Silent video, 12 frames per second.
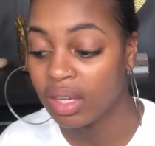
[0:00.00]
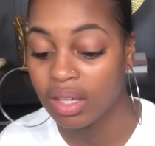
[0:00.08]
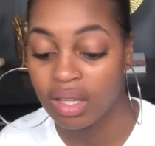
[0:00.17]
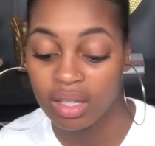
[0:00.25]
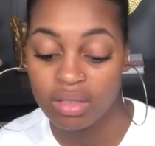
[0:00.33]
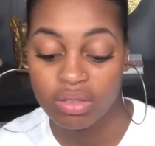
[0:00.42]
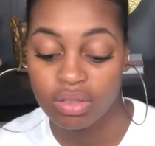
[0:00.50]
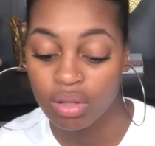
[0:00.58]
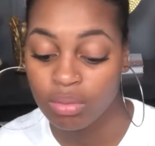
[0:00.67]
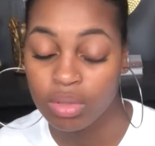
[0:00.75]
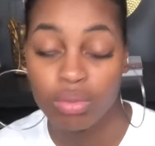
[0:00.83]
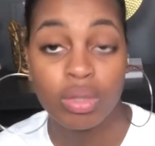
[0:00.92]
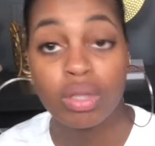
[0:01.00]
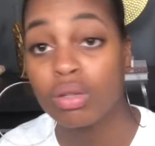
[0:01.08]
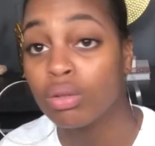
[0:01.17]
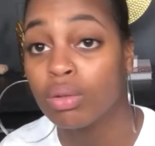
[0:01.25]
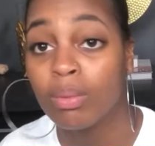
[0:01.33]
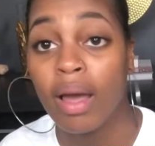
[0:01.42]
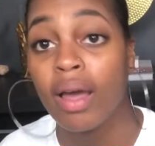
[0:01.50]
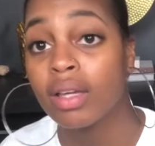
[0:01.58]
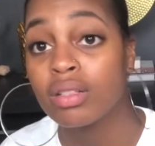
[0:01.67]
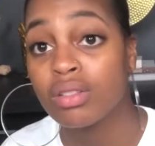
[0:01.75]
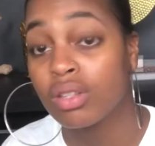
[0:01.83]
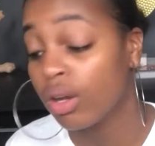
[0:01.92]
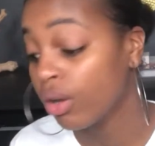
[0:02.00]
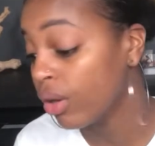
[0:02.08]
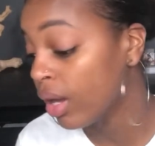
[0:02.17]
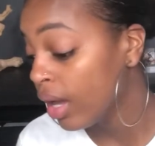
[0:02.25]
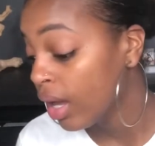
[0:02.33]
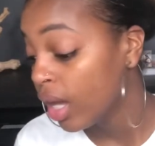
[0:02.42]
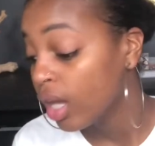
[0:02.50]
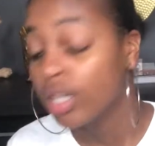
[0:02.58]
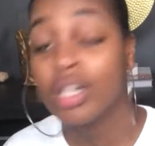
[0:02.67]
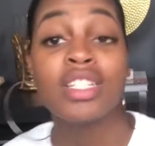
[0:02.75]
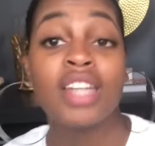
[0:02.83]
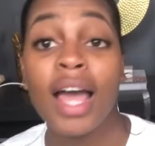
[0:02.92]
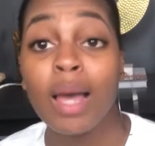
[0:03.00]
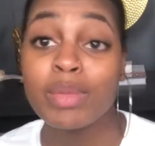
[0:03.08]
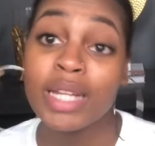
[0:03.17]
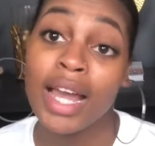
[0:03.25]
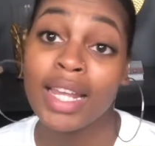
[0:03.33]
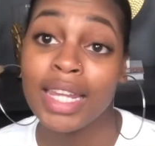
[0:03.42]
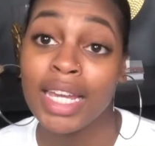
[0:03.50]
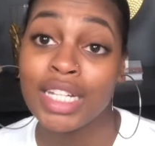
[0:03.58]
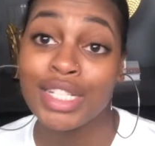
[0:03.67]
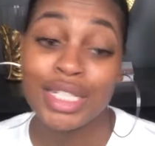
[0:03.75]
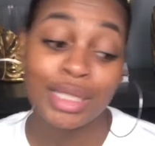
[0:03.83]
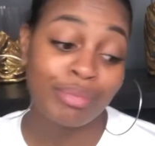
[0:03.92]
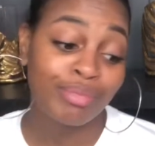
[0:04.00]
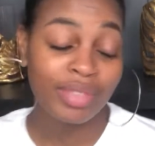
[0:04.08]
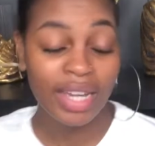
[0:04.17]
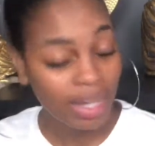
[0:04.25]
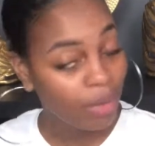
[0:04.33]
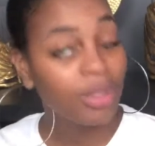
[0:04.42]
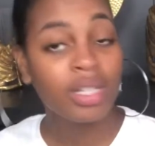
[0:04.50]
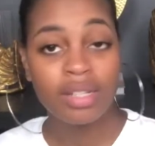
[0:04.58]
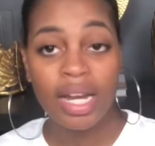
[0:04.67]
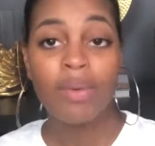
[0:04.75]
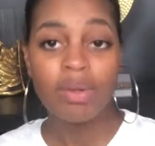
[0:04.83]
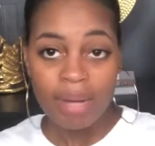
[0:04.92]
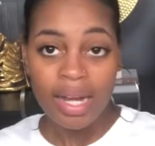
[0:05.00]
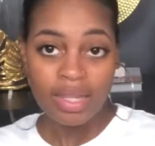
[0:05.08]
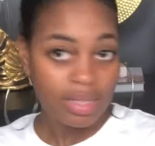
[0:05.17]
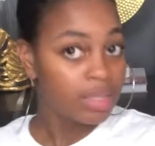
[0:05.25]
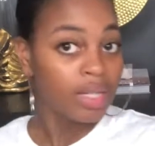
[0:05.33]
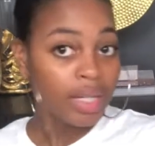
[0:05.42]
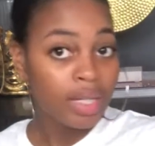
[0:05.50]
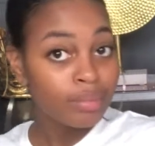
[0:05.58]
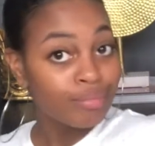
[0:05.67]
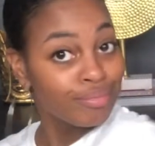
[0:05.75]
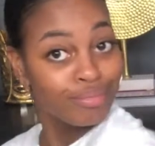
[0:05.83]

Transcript: It's a really cool wine. So, good job, John Legend. I would buy this again.